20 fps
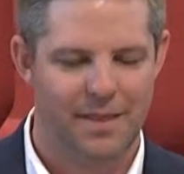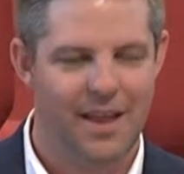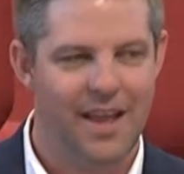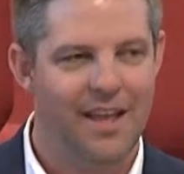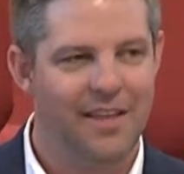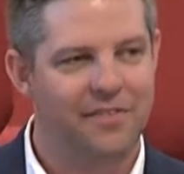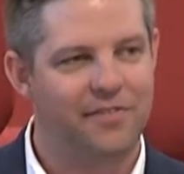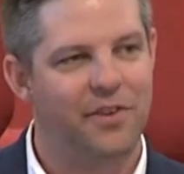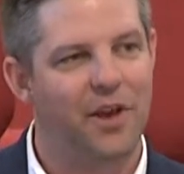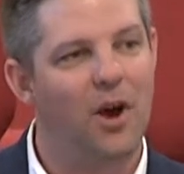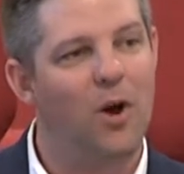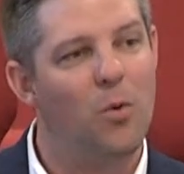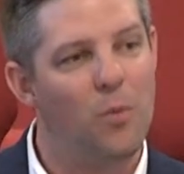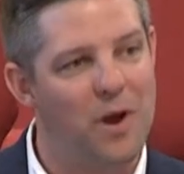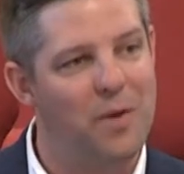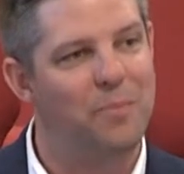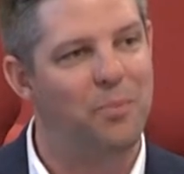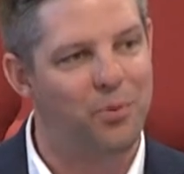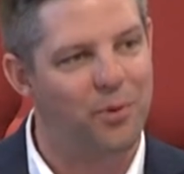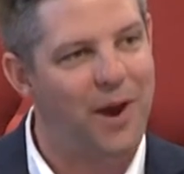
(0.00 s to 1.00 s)
So
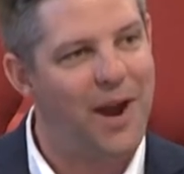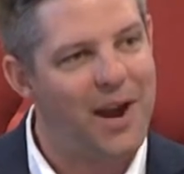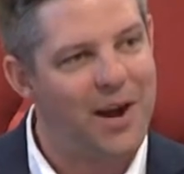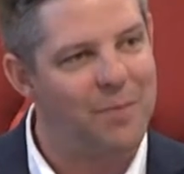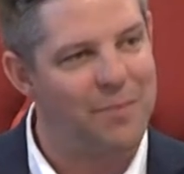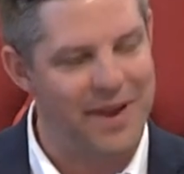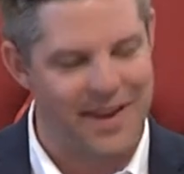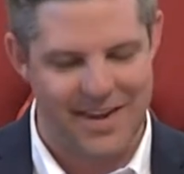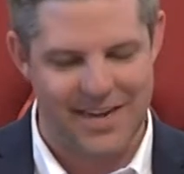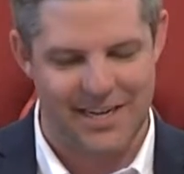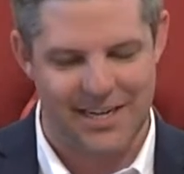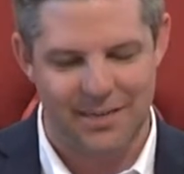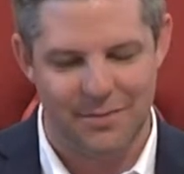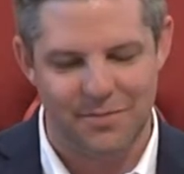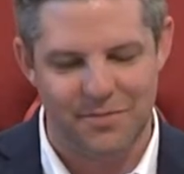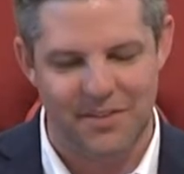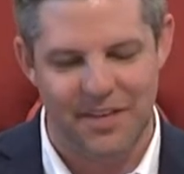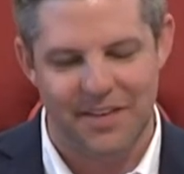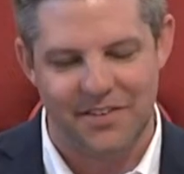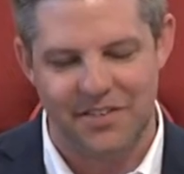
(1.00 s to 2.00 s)
when prayer
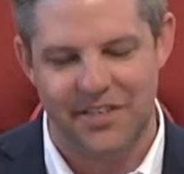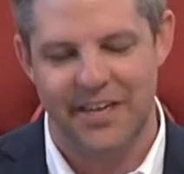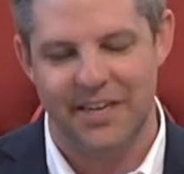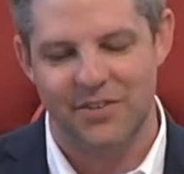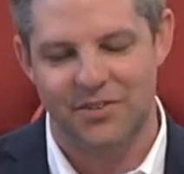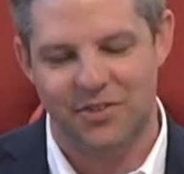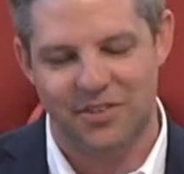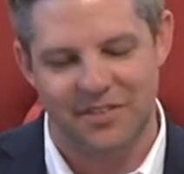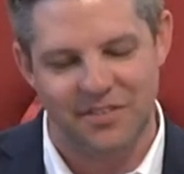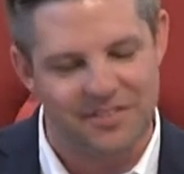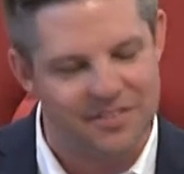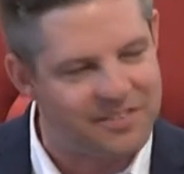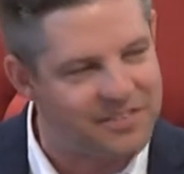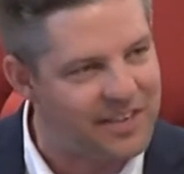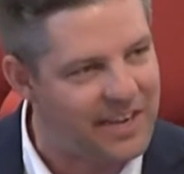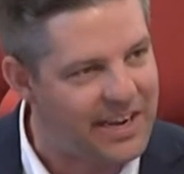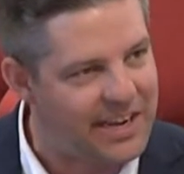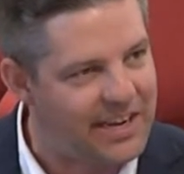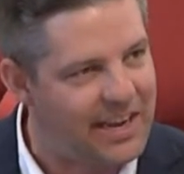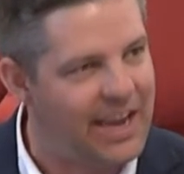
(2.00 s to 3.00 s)
becomes
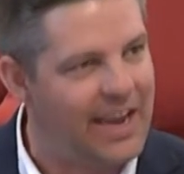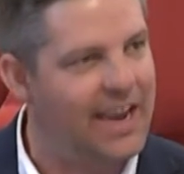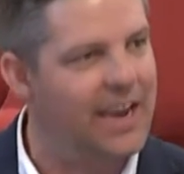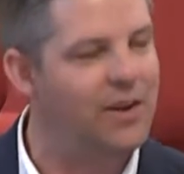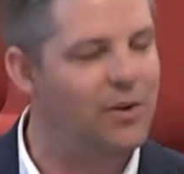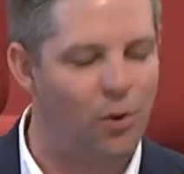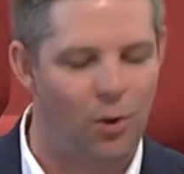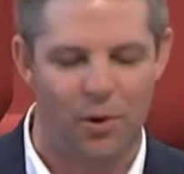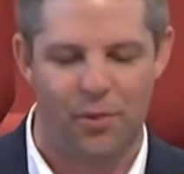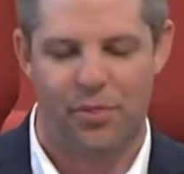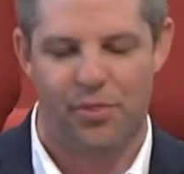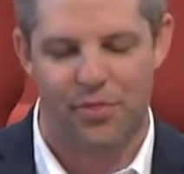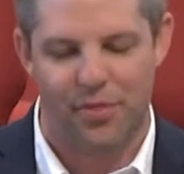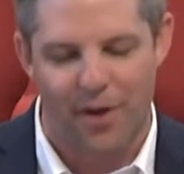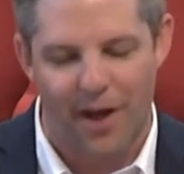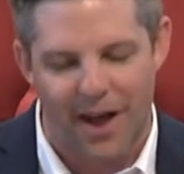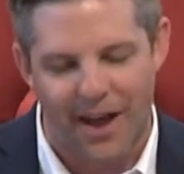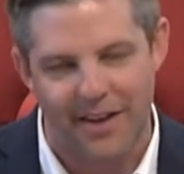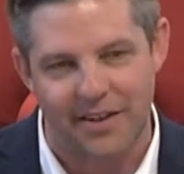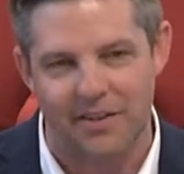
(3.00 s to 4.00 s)
attention-seeking or
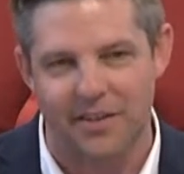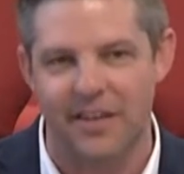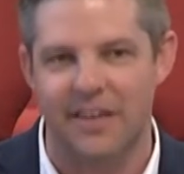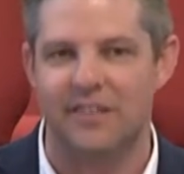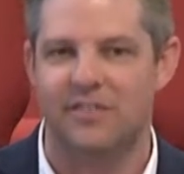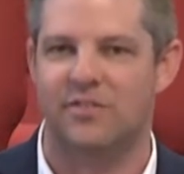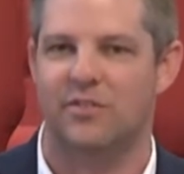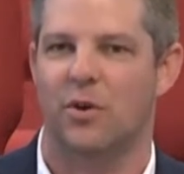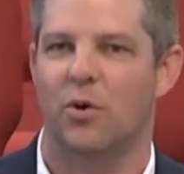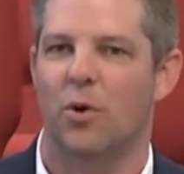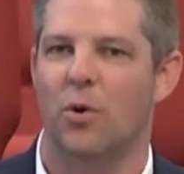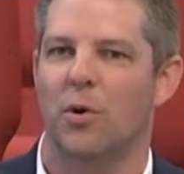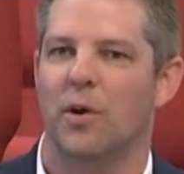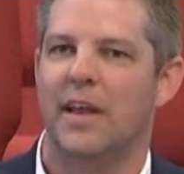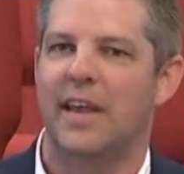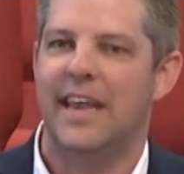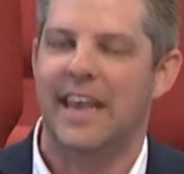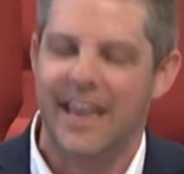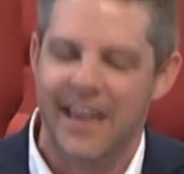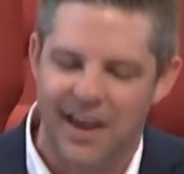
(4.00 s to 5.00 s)
thoughtless or
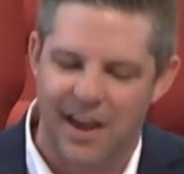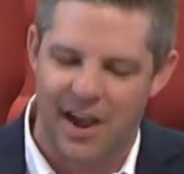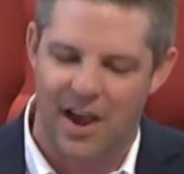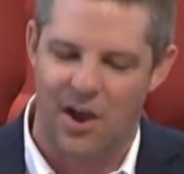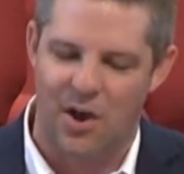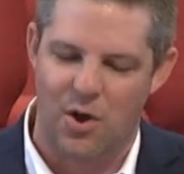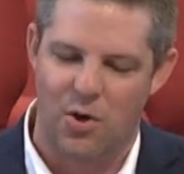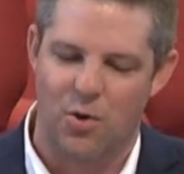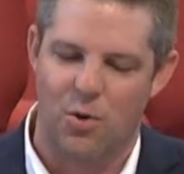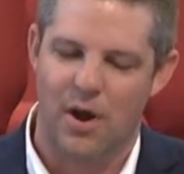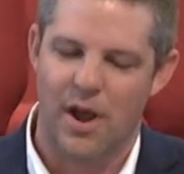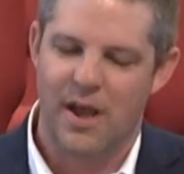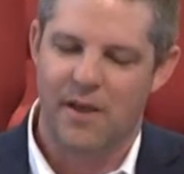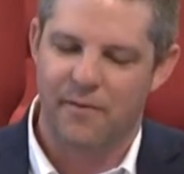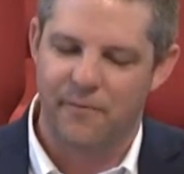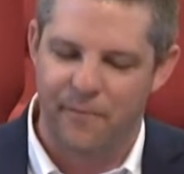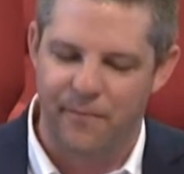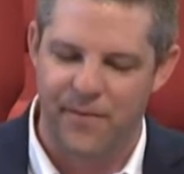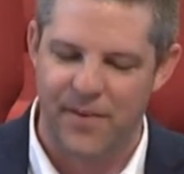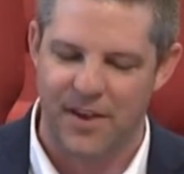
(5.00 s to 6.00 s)

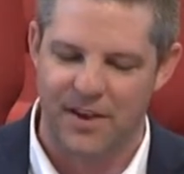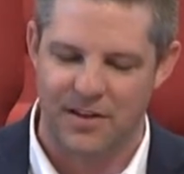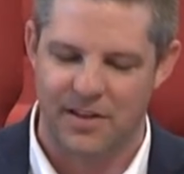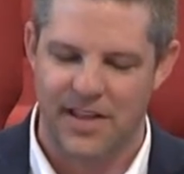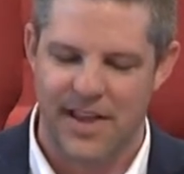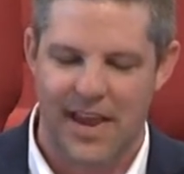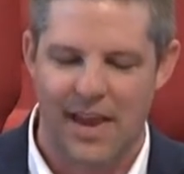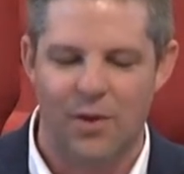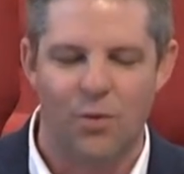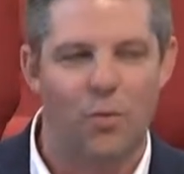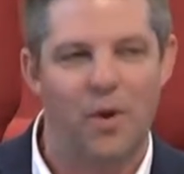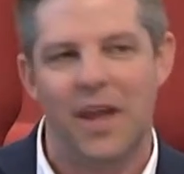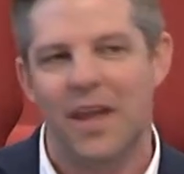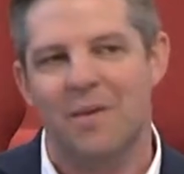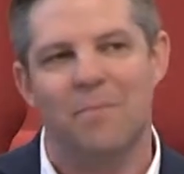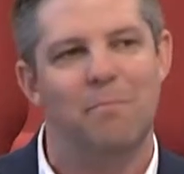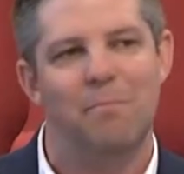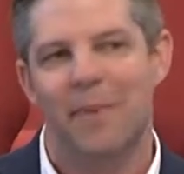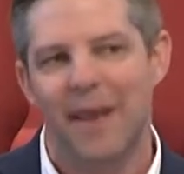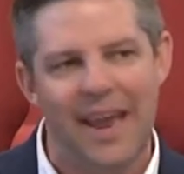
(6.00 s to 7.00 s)
ego-filling, we
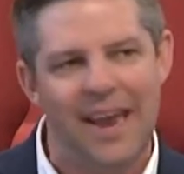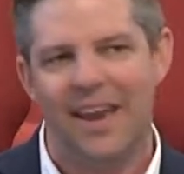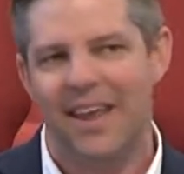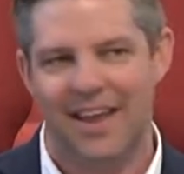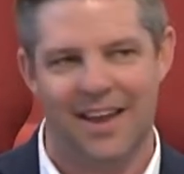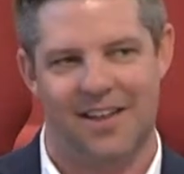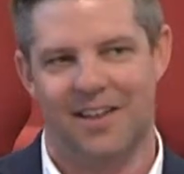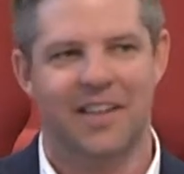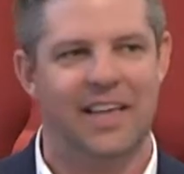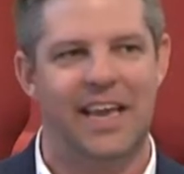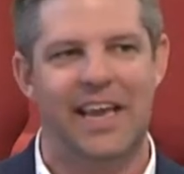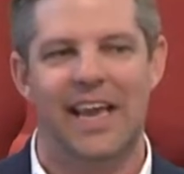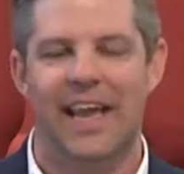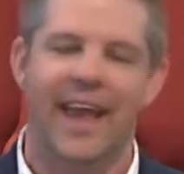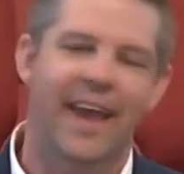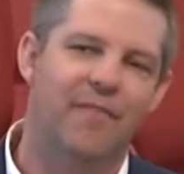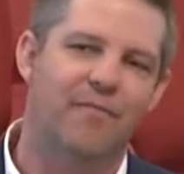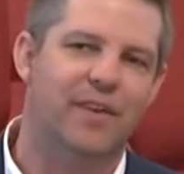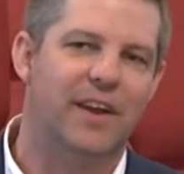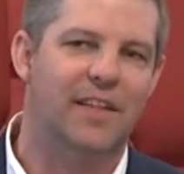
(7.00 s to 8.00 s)
immediately,
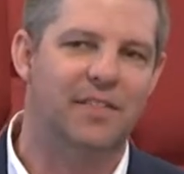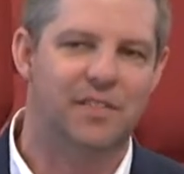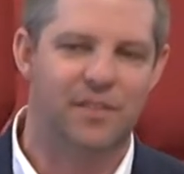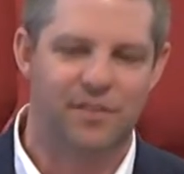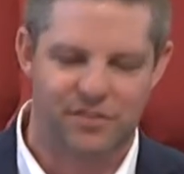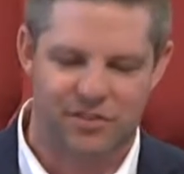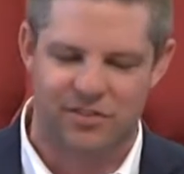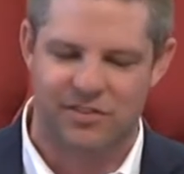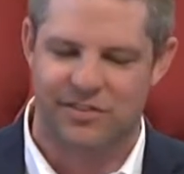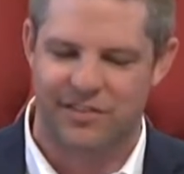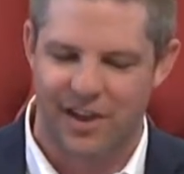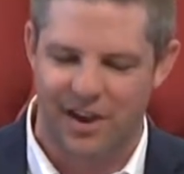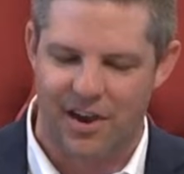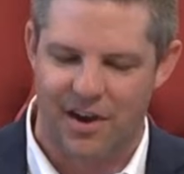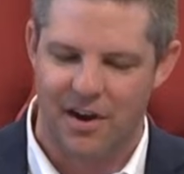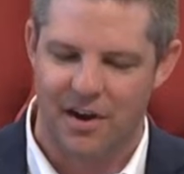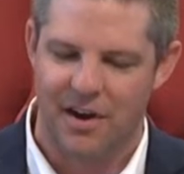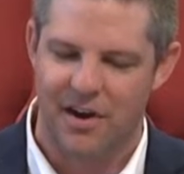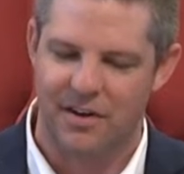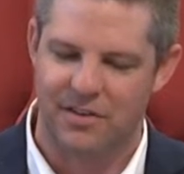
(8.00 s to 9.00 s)
even at the
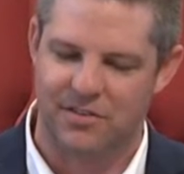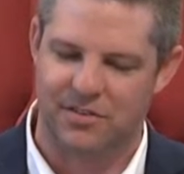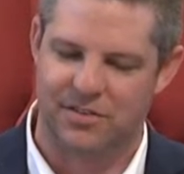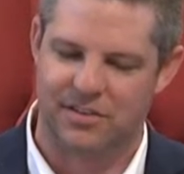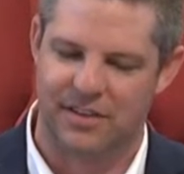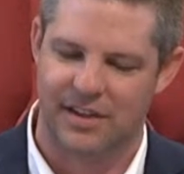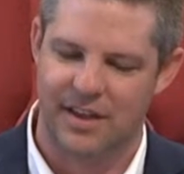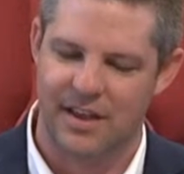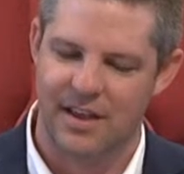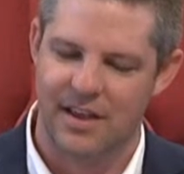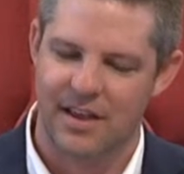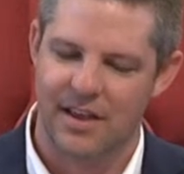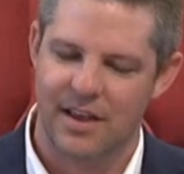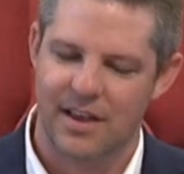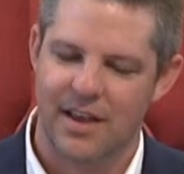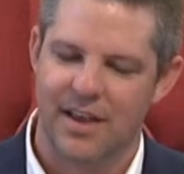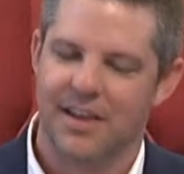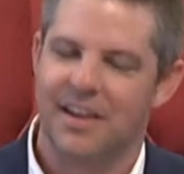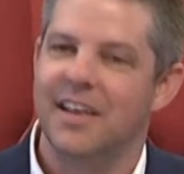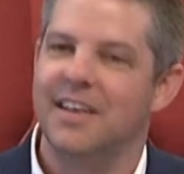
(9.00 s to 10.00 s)
start,
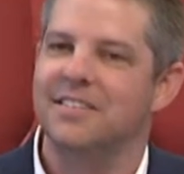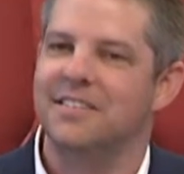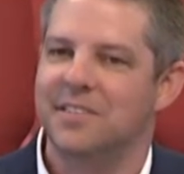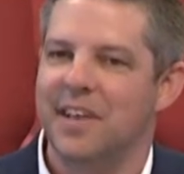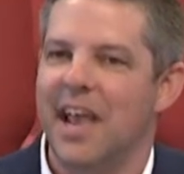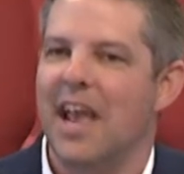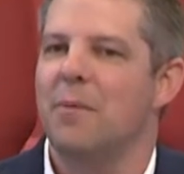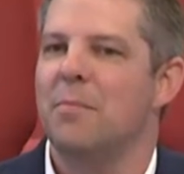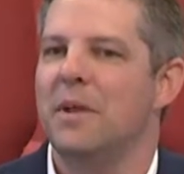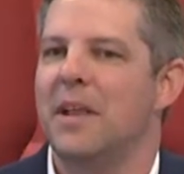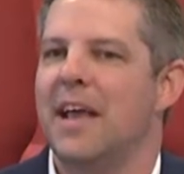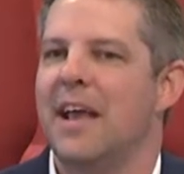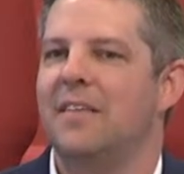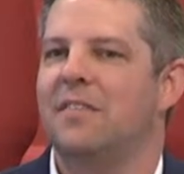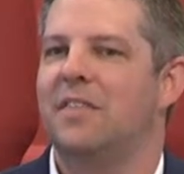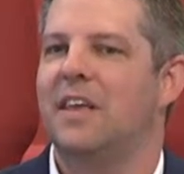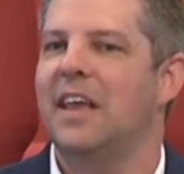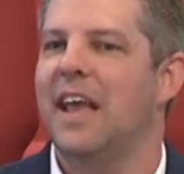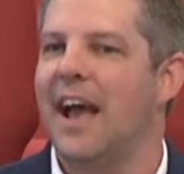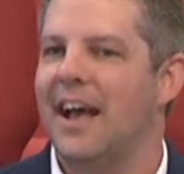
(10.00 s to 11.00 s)

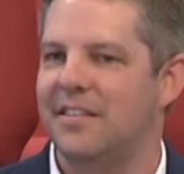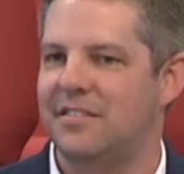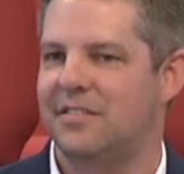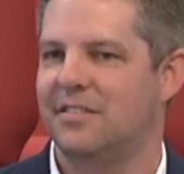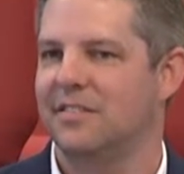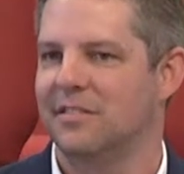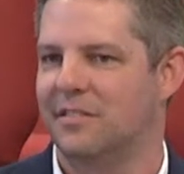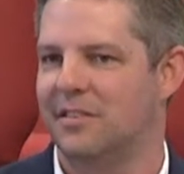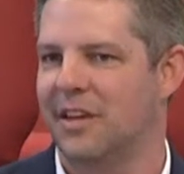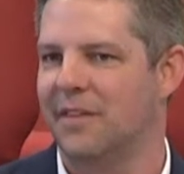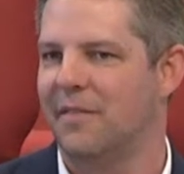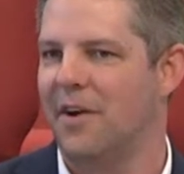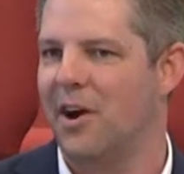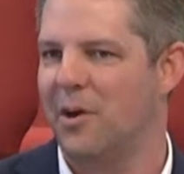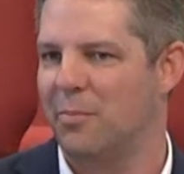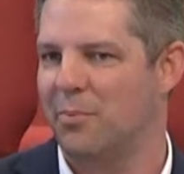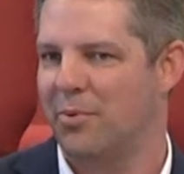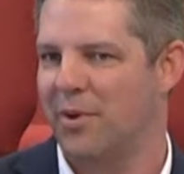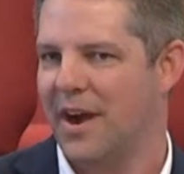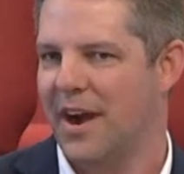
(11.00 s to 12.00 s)
contaminate the essence of our
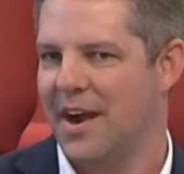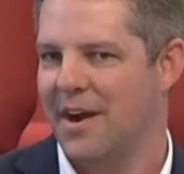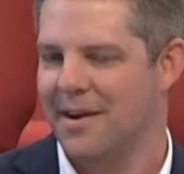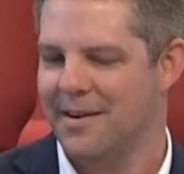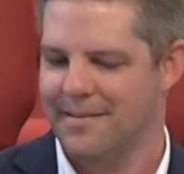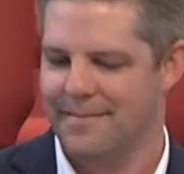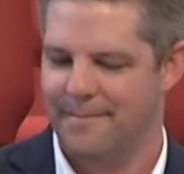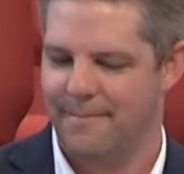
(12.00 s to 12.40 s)
prayer.